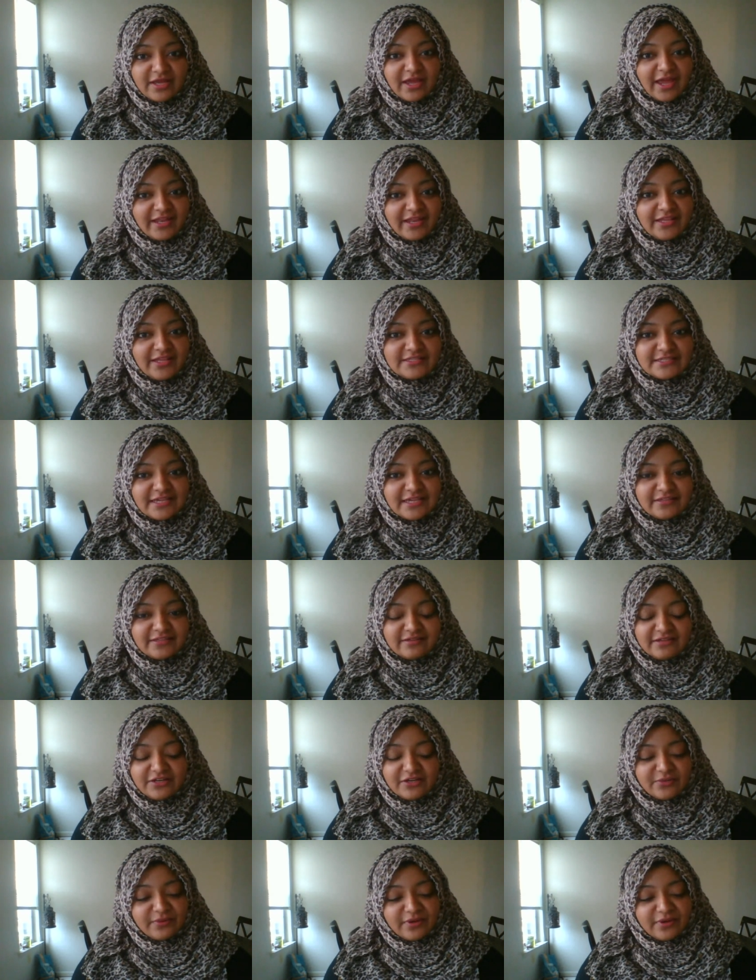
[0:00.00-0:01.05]
And he said,
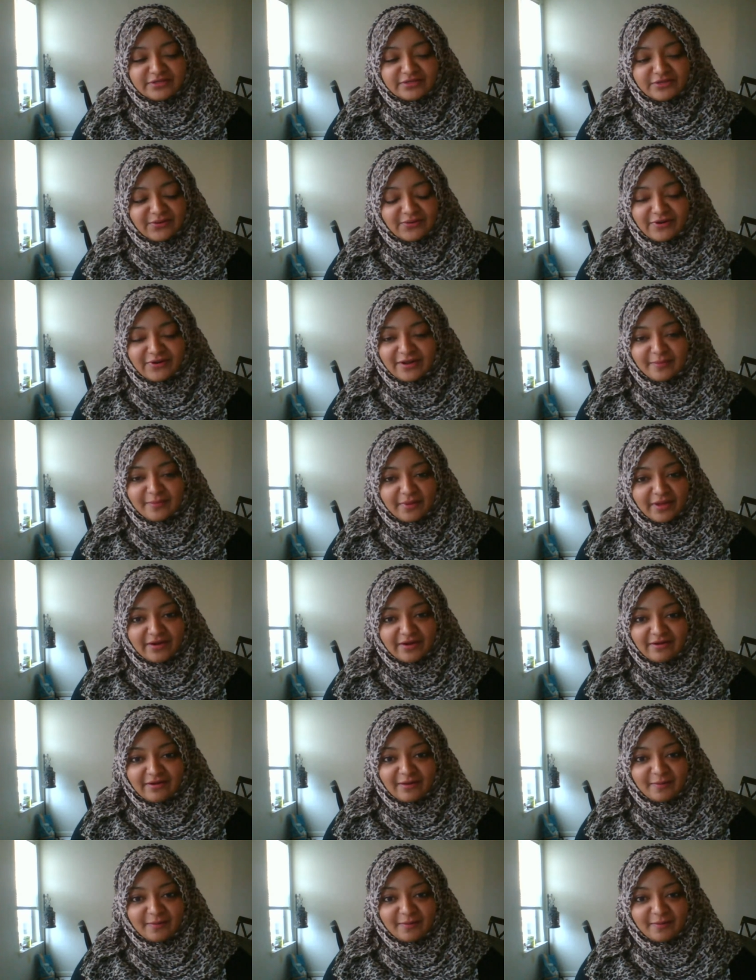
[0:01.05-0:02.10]
you know what? Don't worry about it,
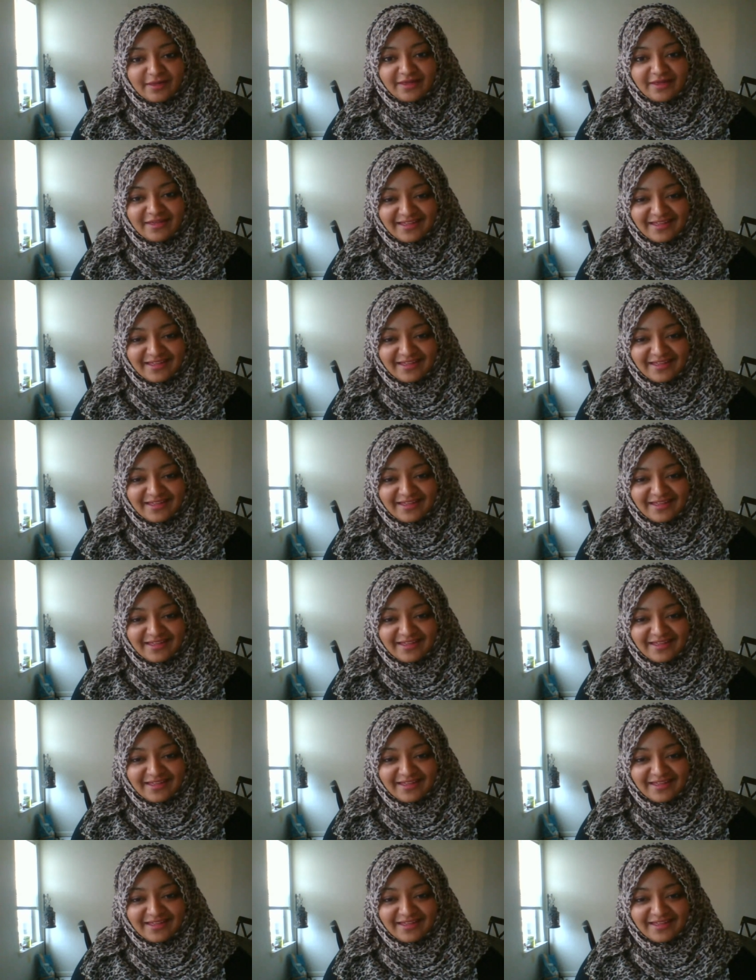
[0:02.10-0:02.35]
Rabia.